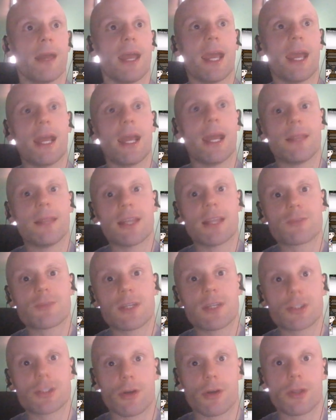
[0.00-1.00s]
And that's when he
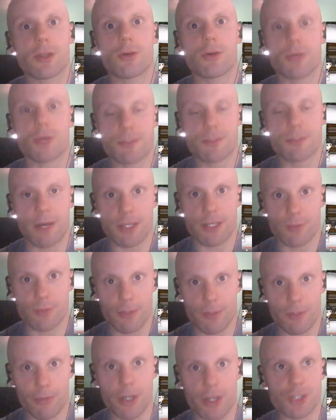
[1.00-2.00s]
started the correspondence with
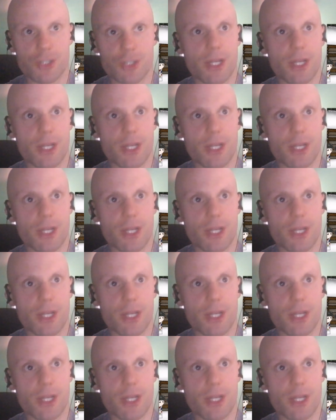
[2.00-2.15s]
the British.